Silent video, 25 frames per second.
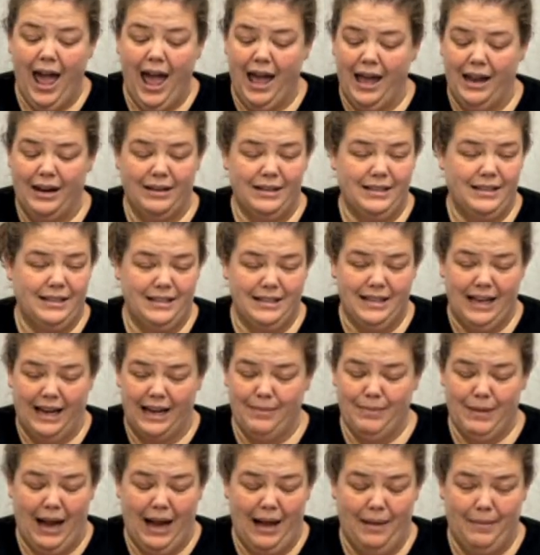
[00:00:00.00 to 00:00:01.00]
and
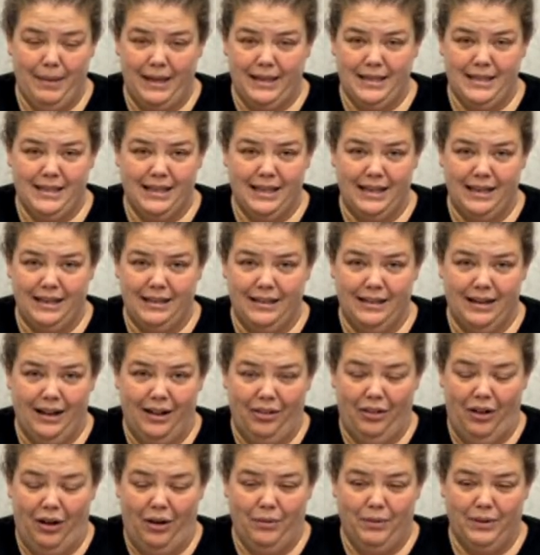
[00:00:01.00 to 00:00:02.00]
type comments in
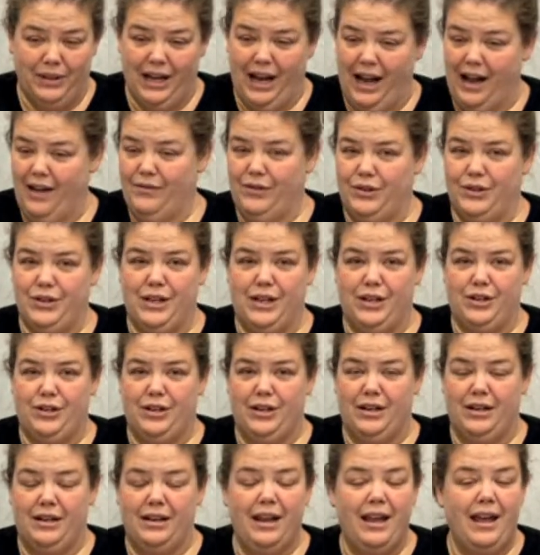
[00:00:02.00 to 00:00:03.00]
along with the
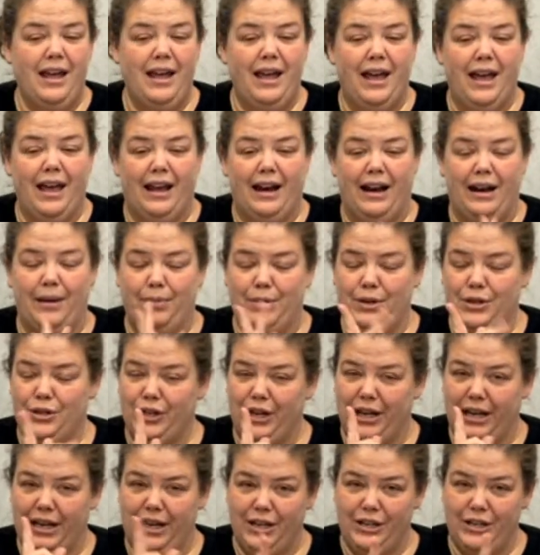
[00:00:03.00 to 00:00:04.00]
conversation, and I
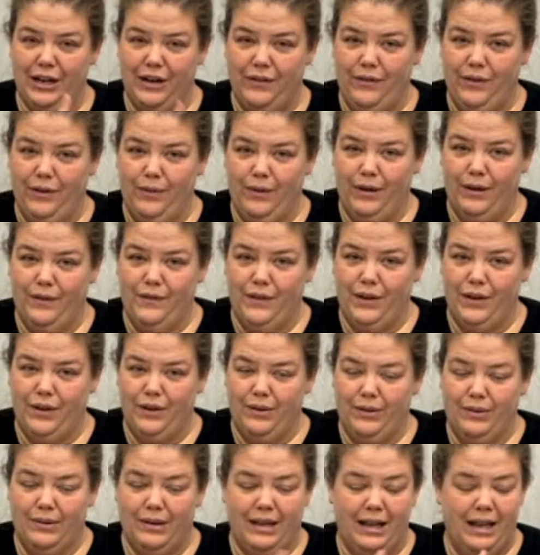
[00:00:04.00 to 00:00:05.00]
appreciate each and every one of
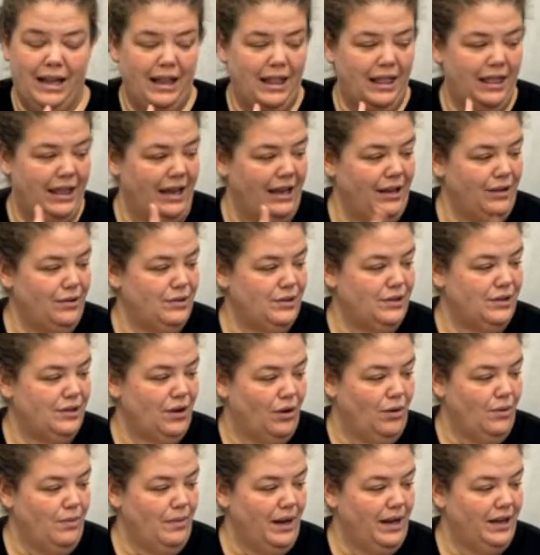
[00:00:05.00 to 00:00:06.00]
you. Thank you
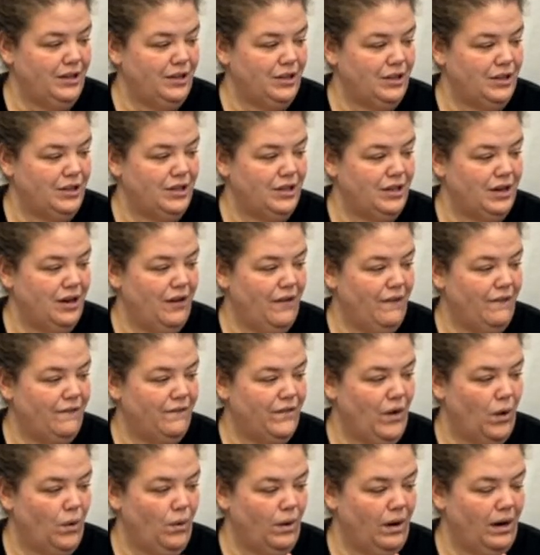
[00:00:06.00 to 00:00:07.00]
so much
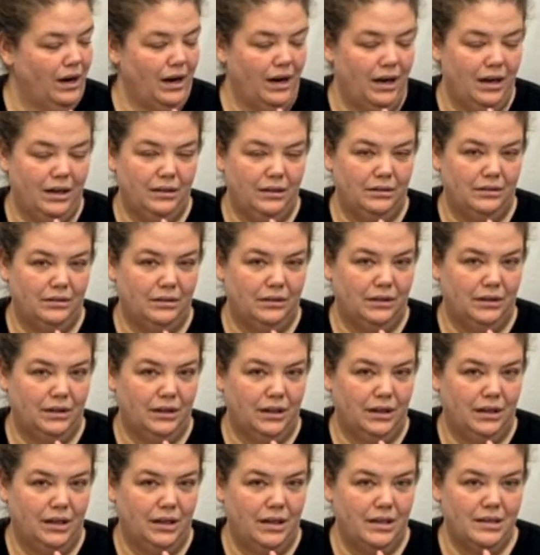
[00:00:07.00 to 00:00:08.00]
for
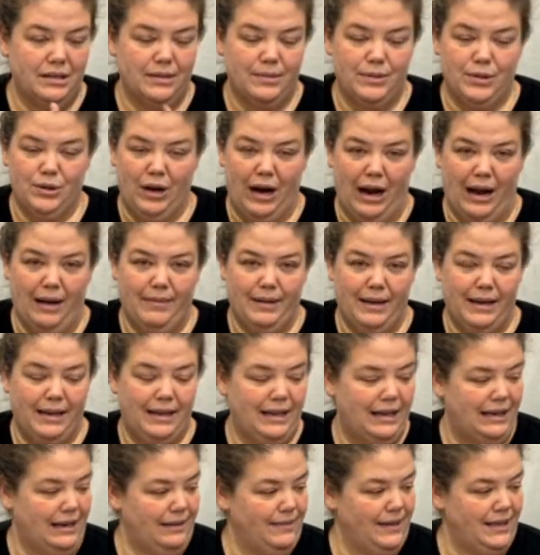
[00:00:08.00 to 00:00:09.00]
subscribing,
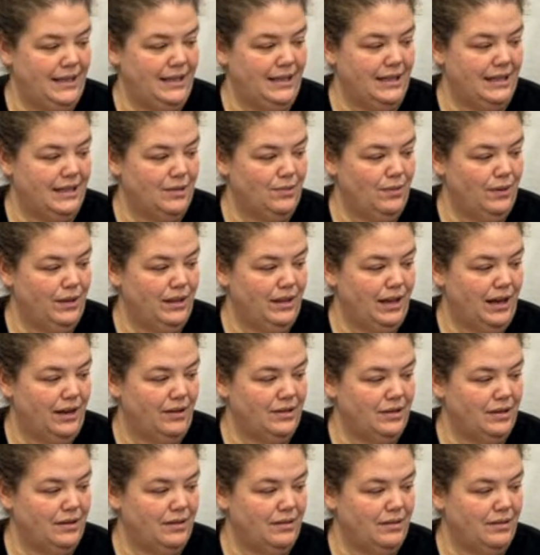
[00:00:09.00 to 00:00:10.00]
getting me to this
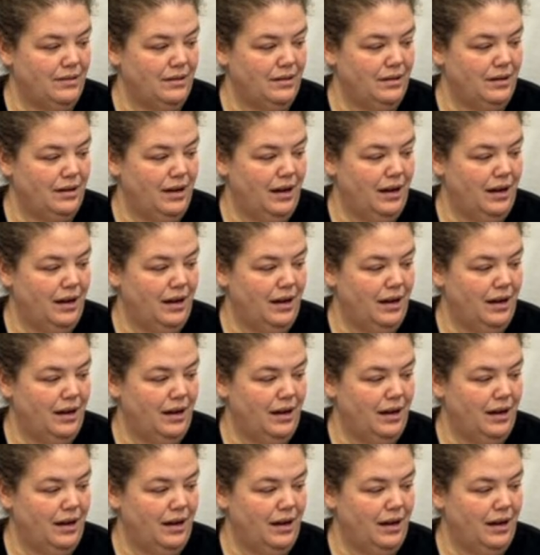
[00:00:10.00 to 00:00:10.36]
1,000